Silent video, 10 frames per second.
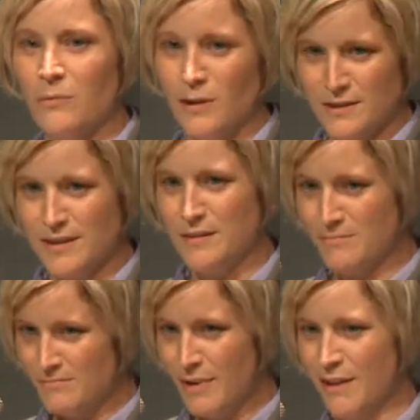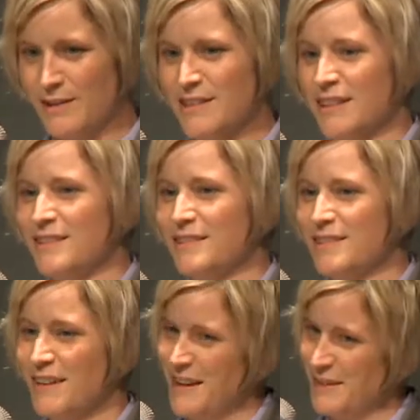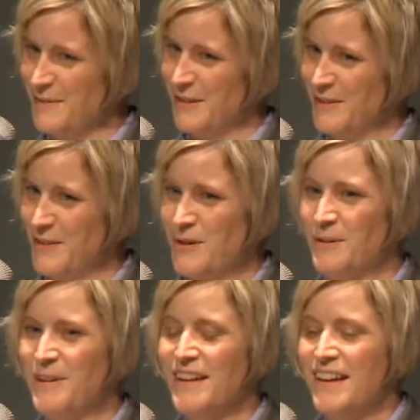one's in politics, as we all know.